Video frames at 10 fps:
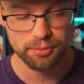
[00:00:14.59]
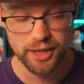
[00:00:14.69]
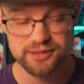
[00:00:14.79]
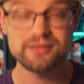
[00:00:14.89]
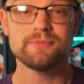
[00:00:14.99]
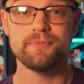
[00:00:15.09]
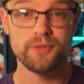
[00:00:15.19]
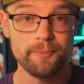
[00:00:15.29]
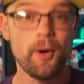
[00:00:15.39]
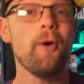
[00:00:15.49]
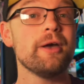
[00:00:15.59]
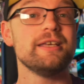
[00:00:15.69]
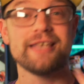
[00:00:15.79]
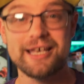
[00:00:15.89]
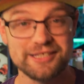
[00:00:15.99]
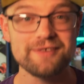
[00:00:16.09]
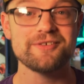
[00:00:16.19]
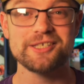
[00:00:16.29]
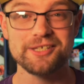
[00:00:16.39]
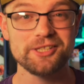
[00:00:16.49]
Plus, The Boys has
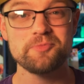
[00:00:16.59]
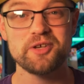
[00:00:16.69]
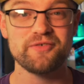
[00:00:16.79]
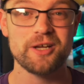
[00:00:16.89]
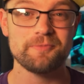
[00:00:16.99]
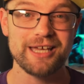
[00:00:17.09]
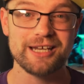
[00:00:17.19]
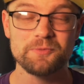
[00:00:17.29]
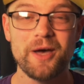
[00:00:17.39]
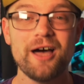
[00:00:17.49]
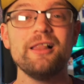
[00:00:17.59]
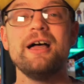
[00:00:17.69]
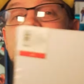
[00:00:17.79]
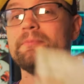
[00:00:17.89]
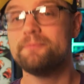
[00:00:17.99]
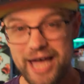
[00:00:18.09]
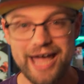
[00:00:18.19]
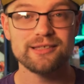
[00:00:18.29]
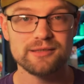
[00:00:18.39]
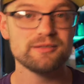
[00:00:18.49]
given us a little bit of an update as well,
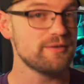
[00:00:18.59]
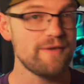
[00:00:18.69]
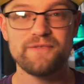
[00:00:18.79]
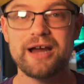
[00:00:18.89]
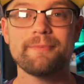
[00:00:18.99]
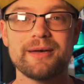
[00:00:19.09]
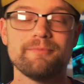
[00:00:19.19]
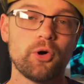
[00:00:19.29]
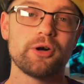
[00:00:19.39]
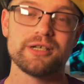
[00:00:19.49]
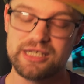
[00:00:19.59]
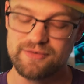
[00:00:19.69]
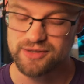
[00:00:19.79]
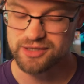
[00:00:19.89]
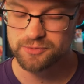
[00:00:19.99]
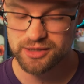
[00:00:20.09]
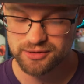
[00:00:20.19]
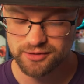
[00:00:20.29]
and a fair bit more in TV this week.